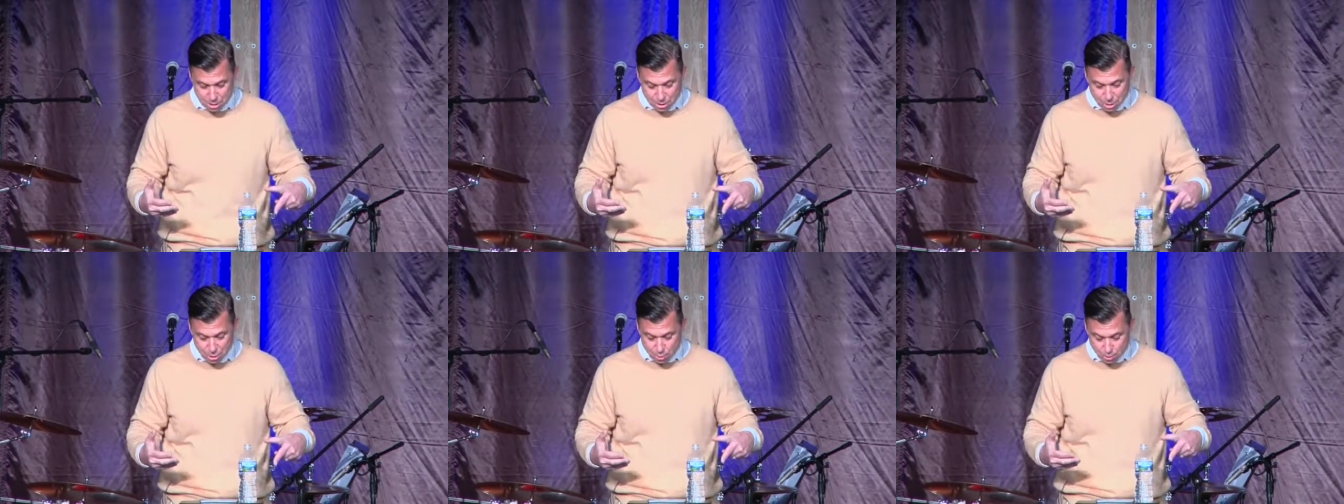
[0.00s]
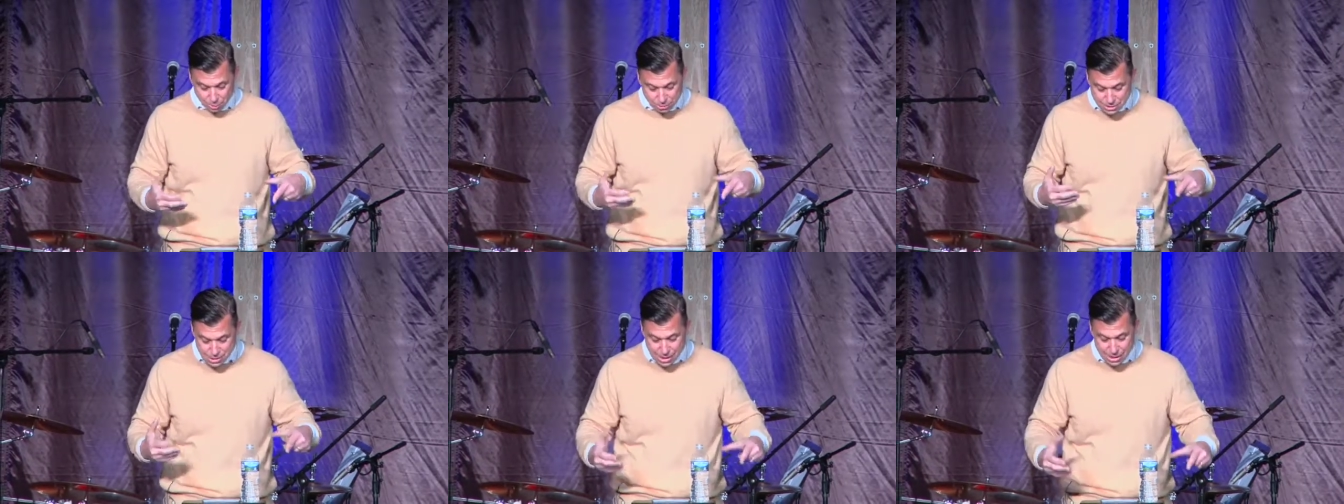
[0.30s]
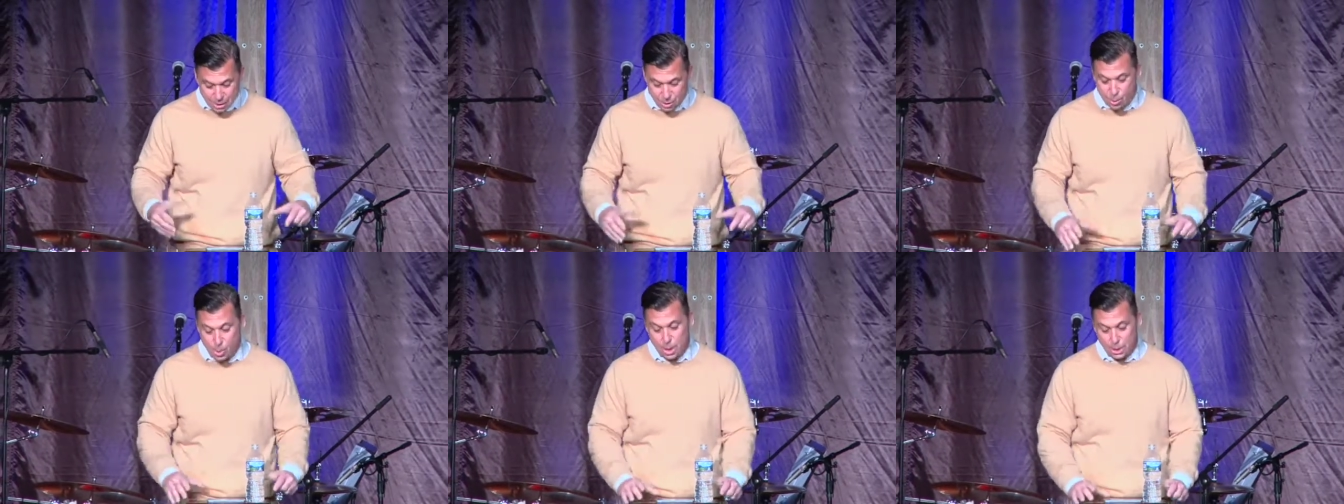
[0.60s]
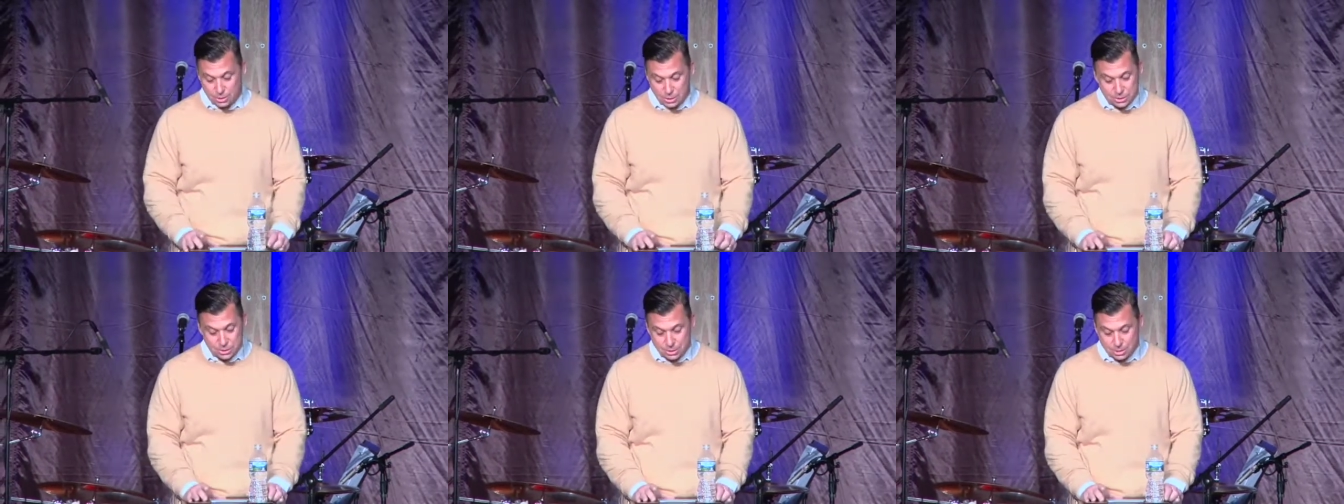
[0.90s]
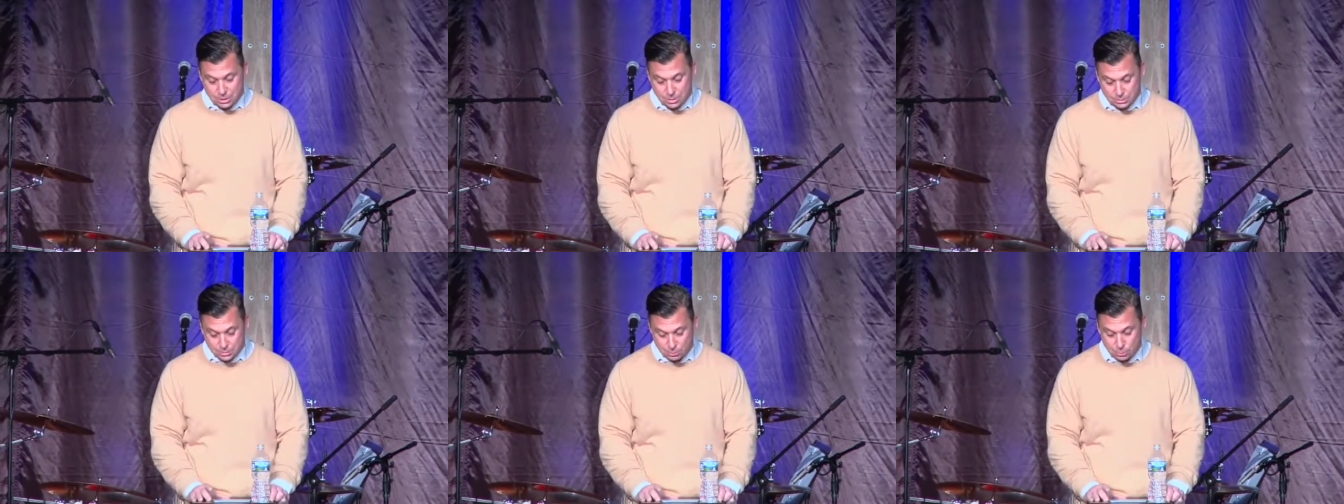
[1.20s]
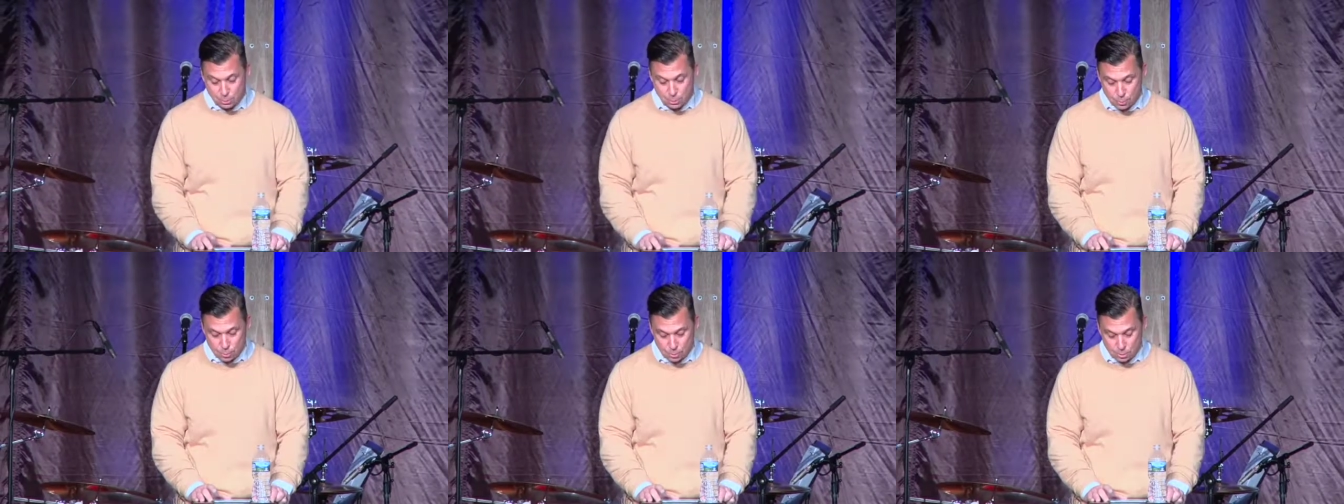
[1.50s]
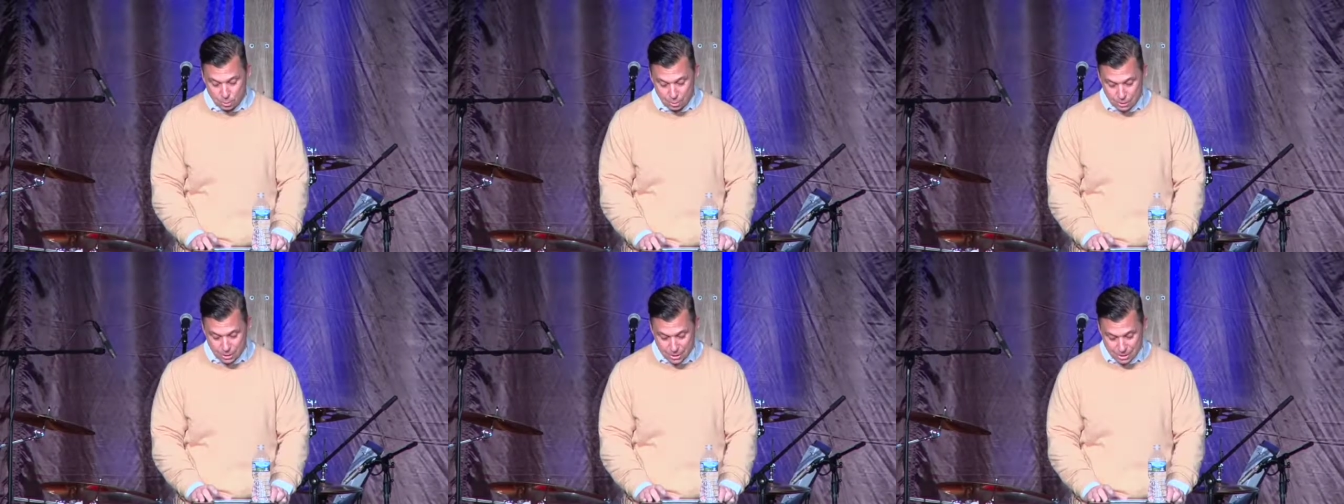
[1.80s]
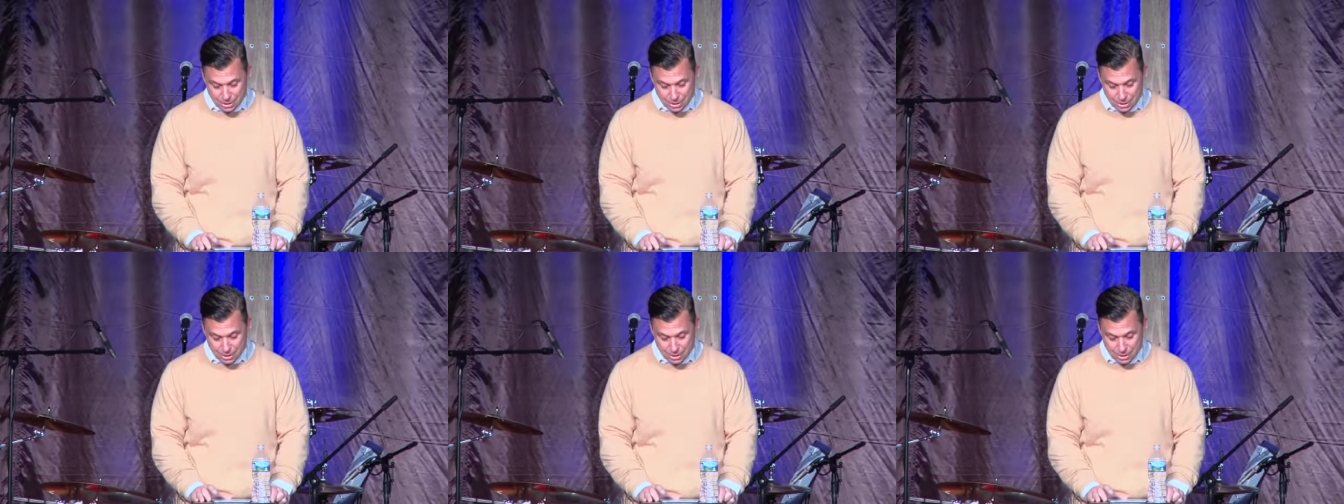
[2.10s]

who will take away the sins of the world.